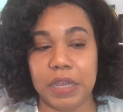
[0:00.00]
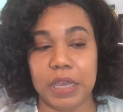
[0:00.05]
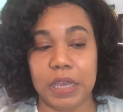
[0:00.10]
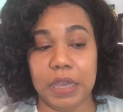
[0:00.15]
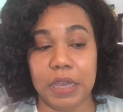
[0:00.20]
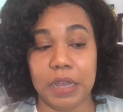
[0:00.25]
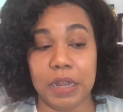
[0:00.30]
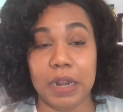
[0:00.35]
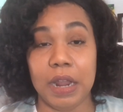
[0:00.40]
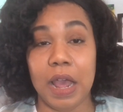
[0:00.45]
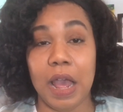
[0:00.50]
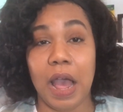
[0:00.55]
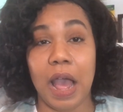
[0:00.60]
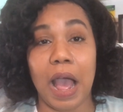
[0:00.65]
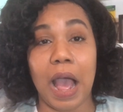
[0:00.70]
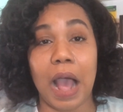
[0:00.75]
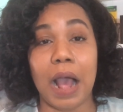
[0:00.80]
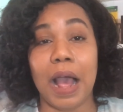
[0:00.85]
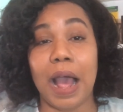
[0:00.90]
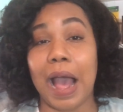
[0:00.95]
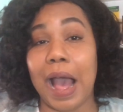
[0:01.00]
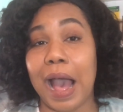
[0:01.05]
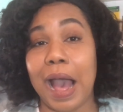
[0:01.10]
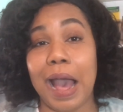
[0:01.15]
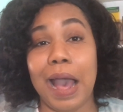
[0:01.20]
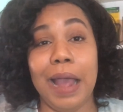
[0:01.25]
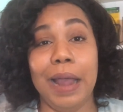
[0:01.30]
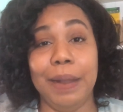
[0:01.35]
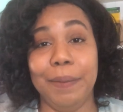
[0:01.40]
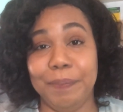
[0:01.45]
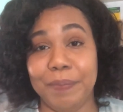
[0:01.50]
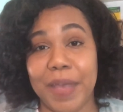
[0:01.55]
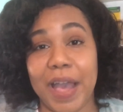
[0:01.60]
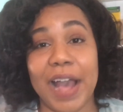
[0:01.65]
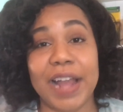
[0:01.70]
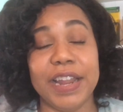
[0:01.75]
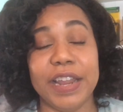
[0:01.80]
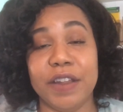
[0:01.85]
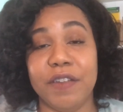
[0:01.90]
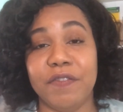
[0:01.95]
again.
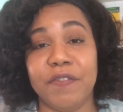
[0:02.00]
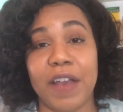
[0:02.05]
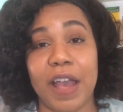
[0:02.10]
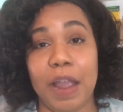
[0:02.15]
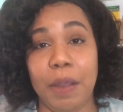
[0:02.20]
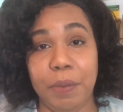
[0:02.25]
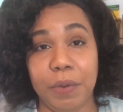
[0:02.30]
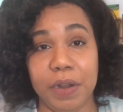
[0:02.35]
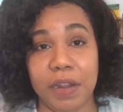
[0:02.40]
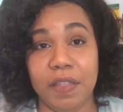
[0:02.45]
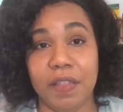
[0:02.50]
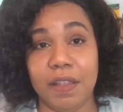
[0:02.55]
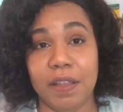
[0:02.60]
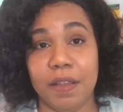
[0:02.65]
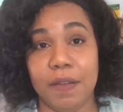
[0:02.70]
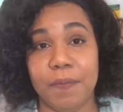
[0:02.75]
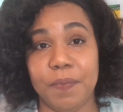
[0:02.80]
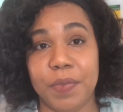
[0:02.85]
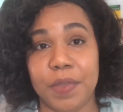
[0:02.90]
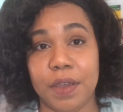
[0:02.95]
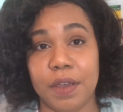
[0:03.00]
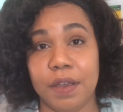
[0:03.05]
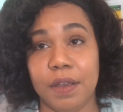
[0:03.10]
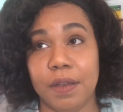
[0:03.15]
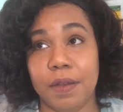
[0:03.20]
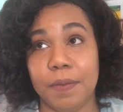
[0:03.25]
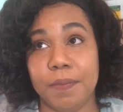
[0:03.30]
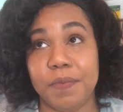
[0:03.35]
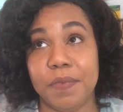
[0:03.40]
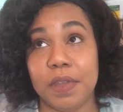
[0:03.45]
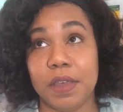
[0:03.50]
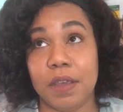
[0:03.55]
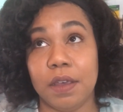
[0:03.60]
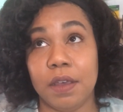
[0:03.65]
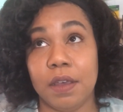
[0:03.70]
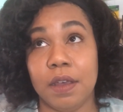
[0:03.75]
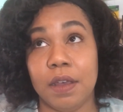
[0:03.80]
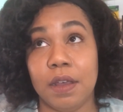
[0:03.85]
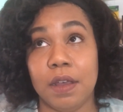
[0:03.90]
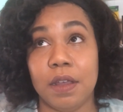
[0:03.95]
I didn't find one in the
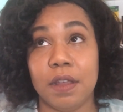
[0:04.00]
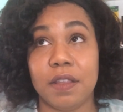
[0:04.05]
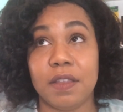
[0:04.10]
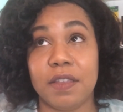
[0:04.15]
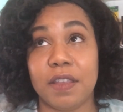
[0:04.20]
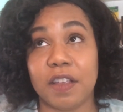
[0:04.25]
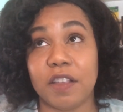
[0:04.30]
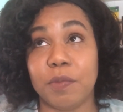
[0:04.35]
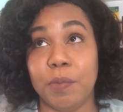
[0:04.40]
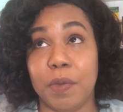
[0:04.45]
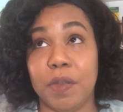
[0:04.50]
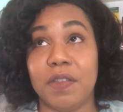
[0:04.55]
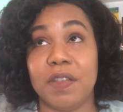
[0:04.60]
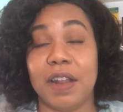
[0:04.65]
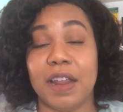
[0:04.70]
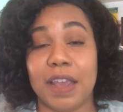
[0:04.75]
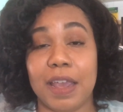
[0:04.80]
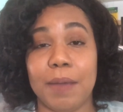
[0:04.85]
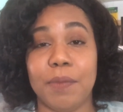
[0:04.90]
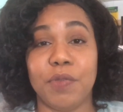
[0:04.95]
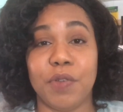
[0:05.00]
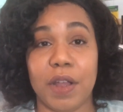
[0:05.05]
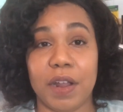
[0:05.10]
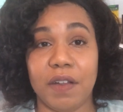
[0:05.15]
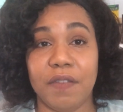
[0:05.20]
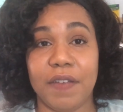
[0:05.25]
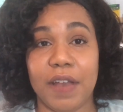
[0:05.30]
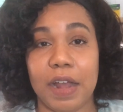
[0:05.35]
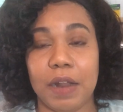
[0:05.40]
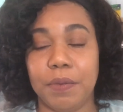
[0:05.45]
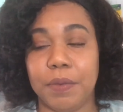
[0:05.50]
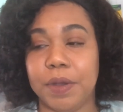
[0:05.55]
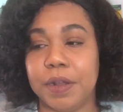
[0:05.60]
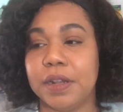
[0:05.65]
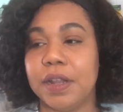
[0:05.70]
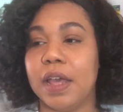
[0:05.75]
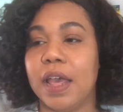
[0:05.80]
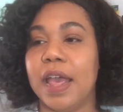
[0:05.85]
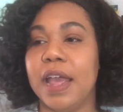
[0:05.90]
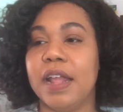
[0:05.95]
6 months that I kept trying to find one.
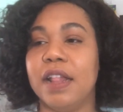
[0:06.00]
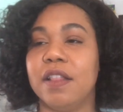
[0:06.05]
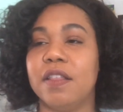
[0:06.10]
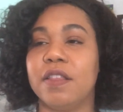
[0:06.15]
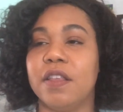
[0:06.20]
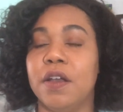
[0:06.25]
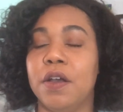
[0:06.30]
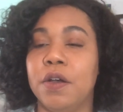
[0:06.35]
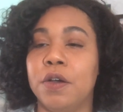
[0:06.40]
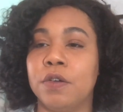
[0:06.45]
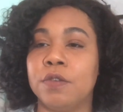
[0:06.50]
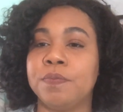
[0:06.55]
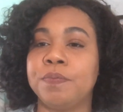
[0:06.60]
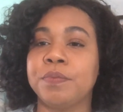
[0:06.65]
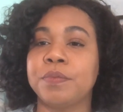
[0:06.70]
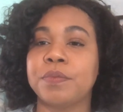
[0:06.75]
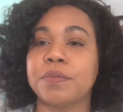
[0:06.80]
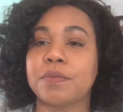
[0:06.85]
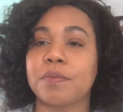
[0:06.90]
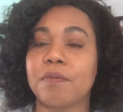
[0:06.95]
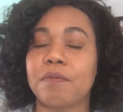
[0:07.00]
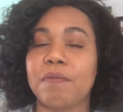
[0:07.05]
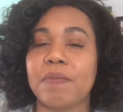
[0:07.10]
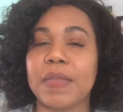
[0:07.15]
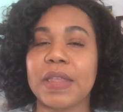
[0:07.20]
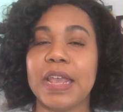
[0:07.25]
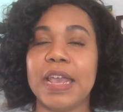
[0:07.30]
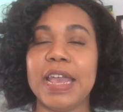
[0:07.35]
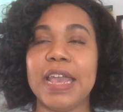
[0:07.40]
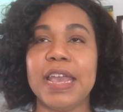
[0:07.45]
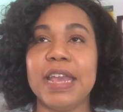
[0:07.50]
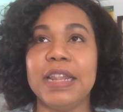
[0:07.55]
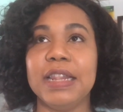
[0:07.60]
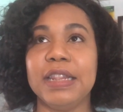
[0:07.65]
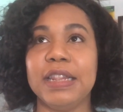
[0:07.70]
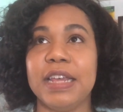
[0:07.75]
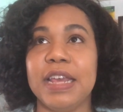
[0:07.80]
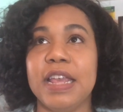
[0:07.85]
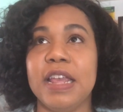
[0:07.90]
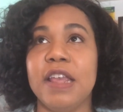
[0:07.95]
And so it
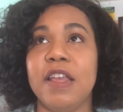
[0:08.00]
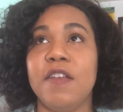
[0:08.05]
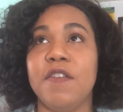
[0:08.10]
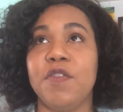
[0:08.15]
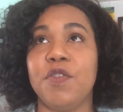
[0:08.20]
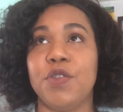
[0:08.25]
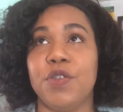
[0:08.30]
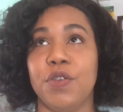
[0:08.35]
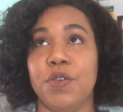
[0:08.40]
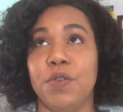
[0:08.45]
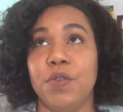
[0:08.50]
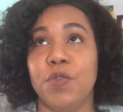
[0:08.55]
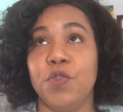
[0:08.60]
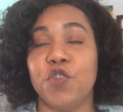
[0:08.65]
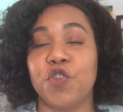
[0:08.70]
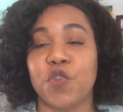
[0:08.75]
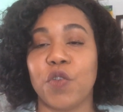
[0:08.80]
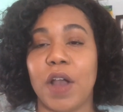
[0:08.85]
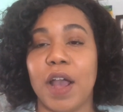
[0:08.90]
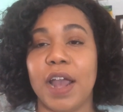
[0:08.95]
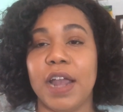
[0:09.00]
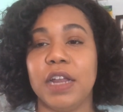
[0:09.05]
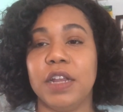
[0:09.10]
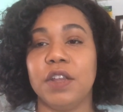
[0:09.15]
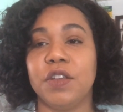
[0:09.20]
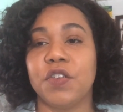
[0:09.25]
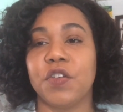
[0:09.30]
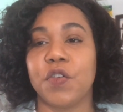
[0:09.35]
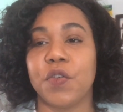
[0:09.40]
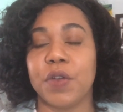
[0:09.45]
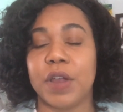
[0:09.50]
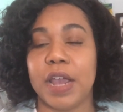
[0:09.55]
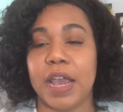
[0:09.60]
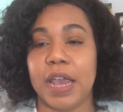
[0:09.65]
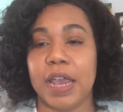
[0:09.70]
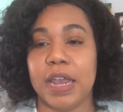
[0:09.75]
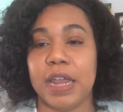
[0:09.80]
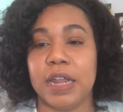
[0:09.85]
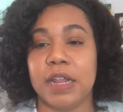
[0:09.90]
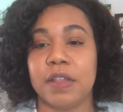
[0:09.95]
leaves you trying to
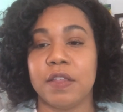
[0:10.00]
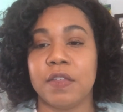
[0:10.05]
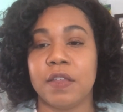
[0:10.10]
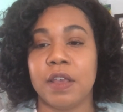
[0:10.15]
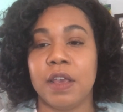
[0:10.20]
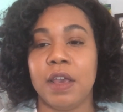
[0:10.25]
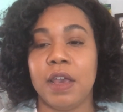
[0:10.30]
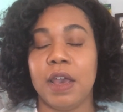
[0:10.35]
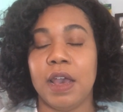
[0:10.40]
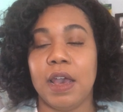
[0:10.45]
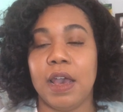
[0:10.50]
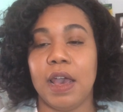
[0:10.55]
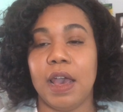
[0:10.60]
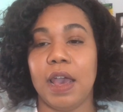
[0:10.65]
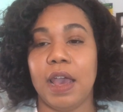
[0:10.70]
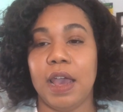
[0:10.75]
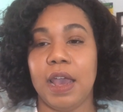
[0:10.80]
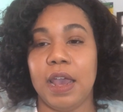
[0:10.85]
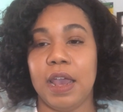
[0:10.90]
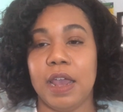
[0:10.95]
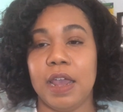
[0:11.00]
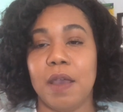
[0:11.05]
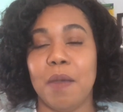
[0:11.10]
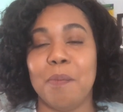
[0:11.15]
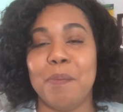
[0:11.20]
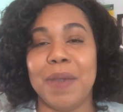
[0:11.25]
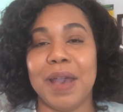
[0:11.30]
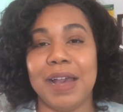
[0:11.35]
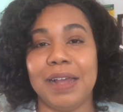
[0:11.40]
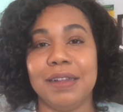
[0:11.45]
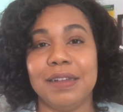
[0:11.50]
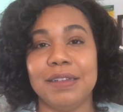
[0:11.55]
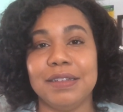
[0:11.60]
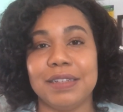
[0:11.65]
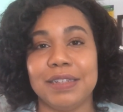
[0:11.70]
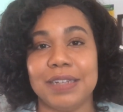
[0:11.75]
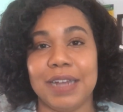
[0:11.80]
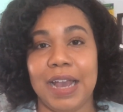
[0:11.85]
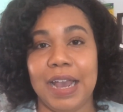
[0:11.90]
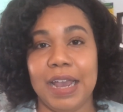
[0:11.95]
create a
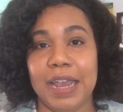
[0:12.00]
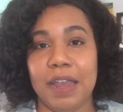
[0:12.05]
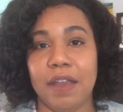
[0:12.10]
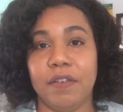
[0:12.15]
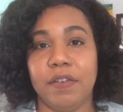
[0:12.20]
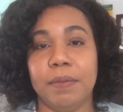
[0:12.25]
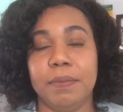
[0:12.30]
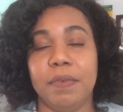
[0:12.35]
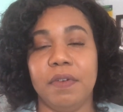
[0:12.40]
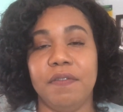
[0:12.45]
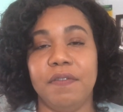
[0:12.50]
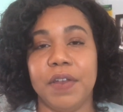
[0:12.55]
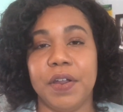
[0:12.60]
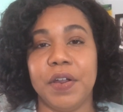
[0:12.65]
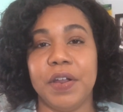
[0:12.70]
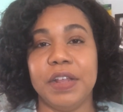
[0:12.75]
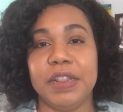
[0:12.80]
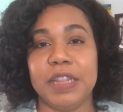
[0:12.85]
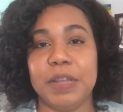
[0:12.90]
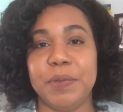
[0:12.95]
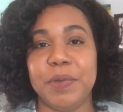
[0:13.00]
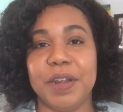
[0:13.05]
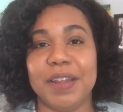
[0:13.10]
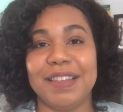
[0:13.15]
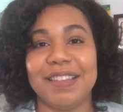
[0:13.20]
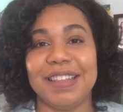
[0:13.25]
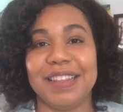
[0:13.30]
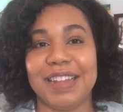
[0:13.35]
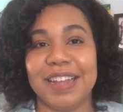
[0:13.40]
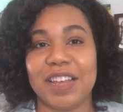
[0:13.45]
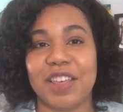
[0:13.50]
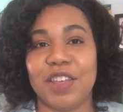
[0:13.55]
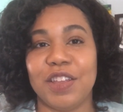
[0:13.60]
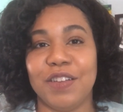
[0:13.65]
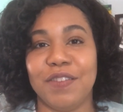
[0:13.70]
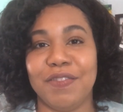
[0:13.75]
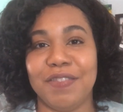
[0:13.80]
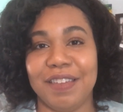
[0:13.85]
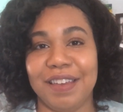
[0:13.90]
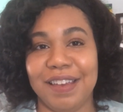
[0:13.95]
balanced diet from a very limited selection
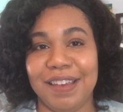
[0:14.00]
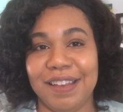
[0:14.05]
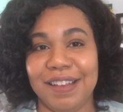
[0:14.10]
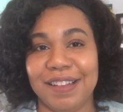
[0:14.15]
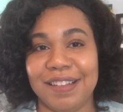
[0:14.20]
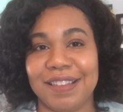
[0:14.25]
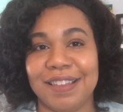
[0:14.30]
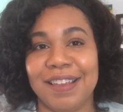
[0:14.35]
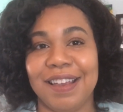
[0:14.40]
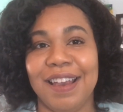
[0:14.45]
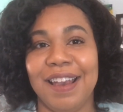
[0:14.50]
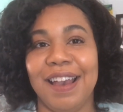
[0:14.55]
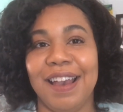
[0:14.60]
of things